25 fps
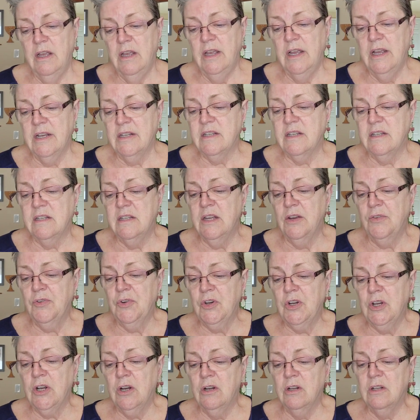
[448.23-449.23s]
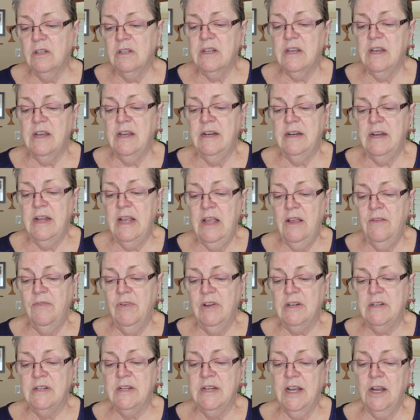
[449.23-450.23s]
It's difficult and
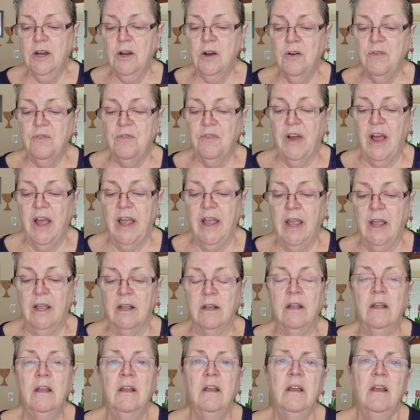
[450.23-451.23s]
even terrifying